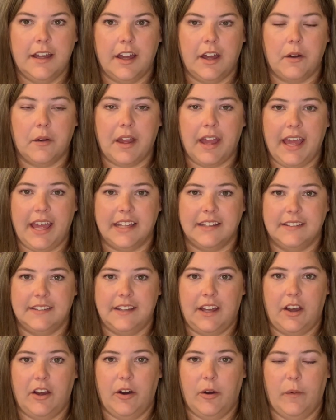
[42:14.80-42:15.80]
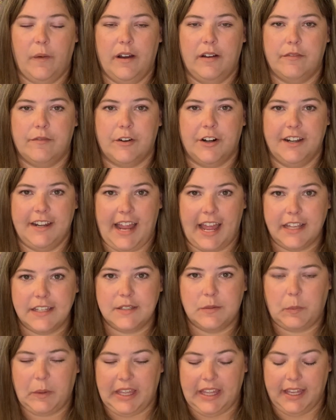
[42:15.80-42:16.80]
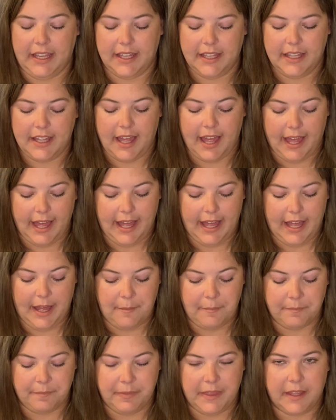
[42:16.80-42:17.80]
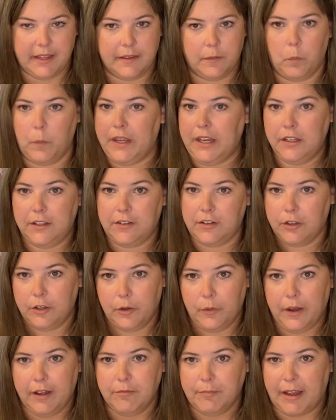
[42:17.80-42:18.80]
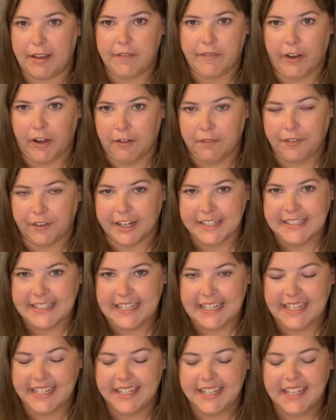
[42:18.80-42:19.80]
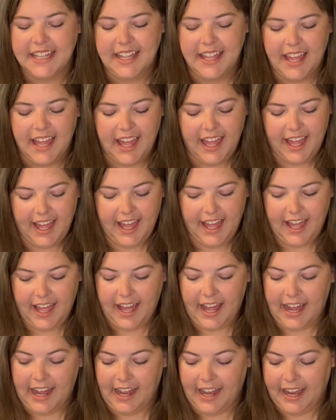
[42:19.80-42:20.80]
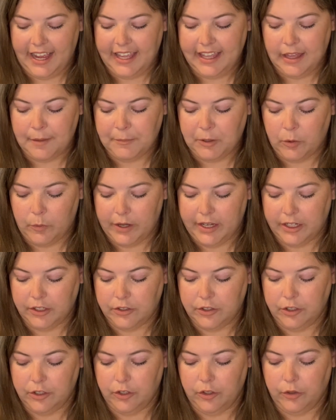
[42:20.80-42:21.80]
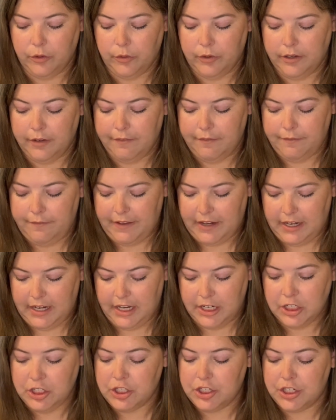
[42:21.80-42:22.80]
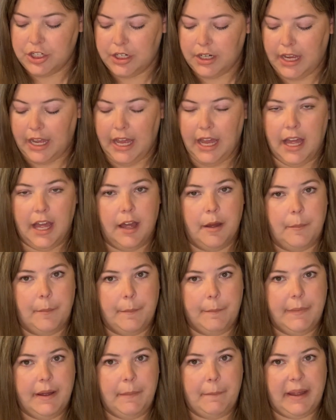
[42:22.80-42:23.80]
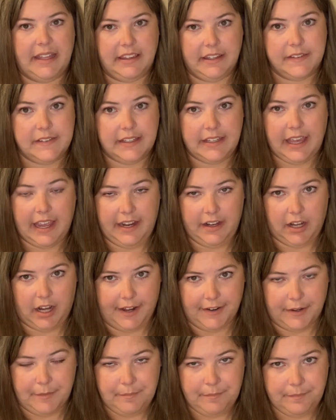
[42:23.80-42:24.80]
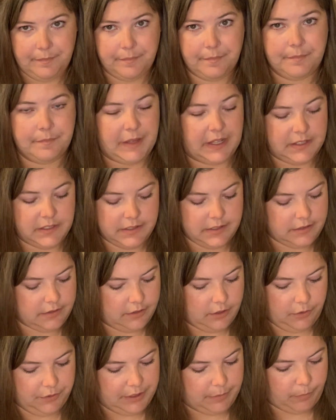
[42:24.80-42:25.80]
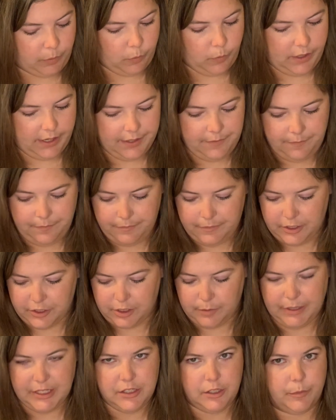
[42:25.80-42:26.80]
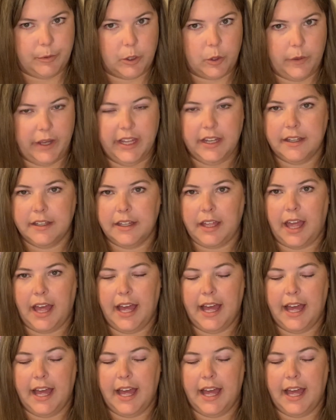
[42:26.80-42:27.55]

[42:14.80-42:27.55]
Okay, so for next week, week two of my fall frenzy, I am going to finish my Lizzie Kate Autumn. That's goal number one. It should be super quick.